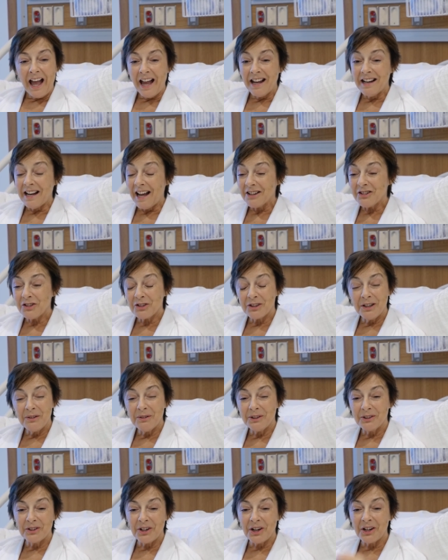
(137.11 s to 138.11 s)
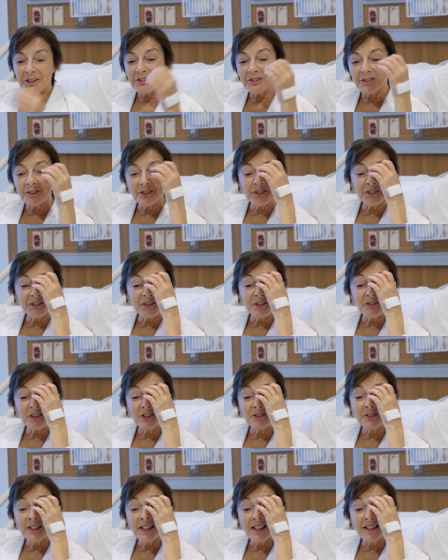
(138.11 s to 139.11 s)
And actually, when Dr.
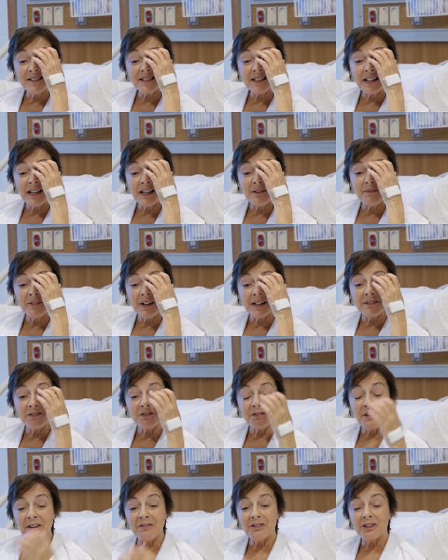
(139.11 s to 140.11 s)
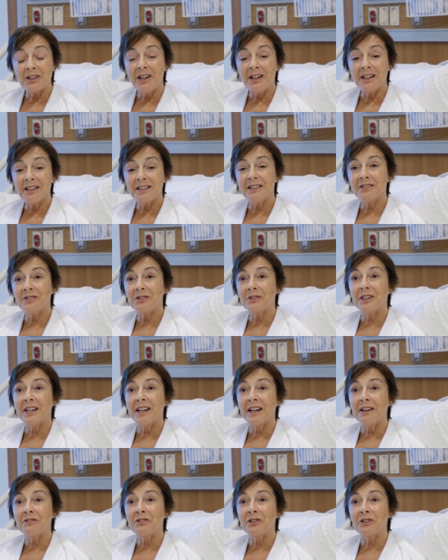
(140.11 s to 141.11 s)
Rodriguez came at 5 o'clock
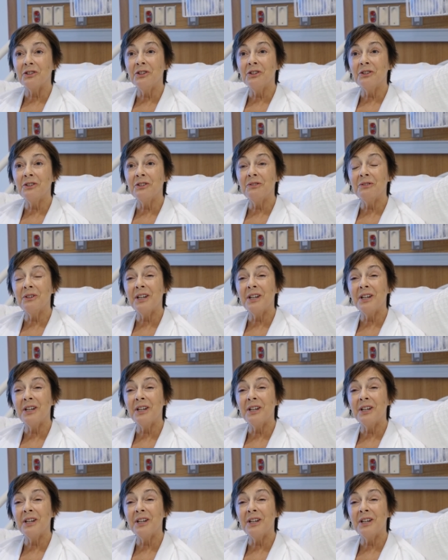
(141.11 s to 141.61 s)
yesterday afternoon,